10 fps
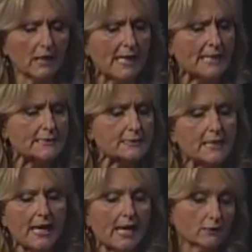and
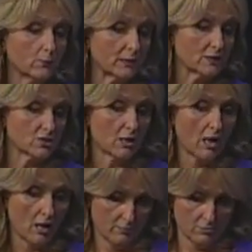Halloween is,
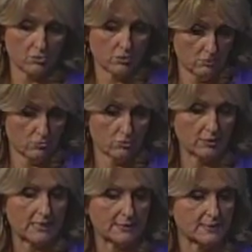during
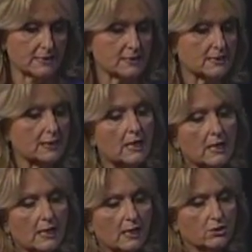that season,
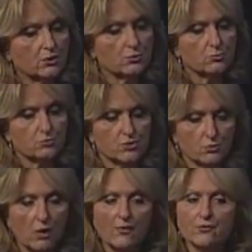you do
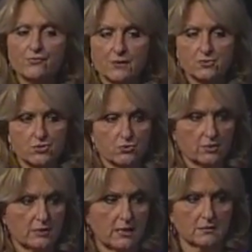other things during
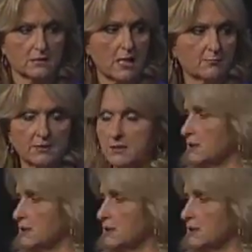that time of